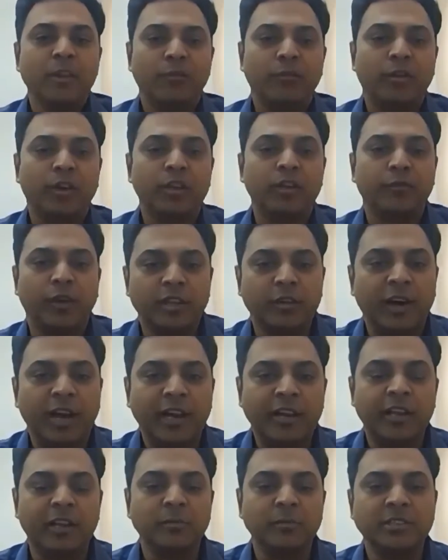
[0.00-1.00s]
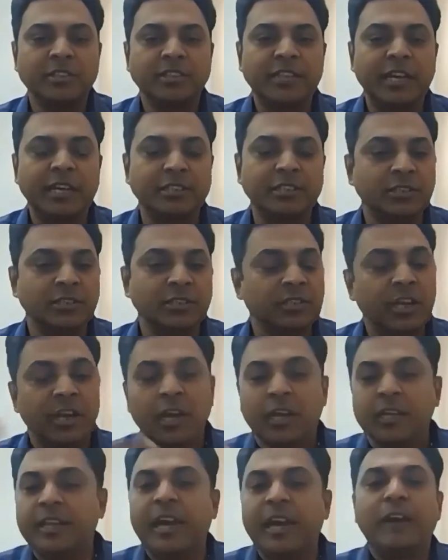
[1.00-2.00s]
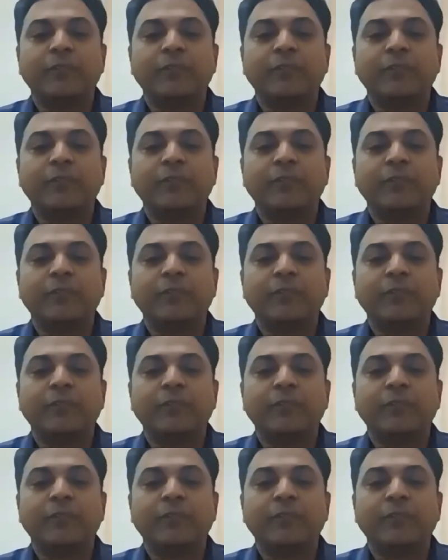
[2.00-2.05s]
for the vulnerable sections, they